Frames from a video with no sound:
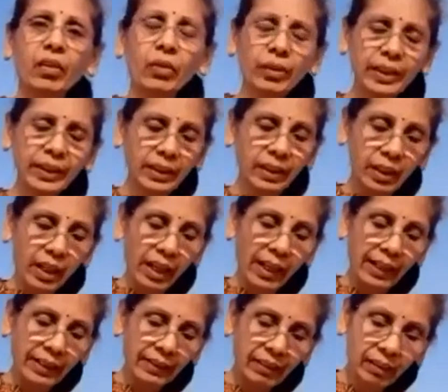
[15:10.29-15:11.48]
okay,
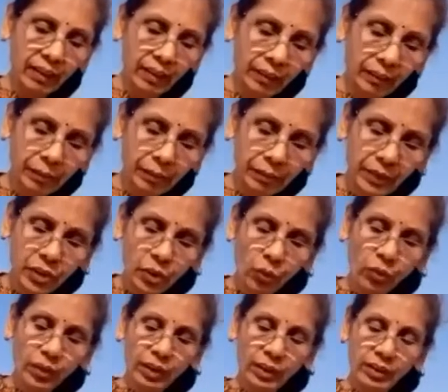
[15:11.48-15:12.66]
and
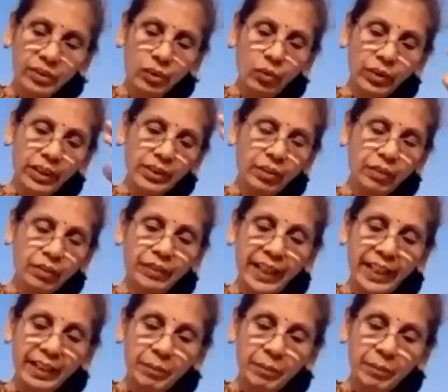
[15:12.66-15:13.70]
stories of great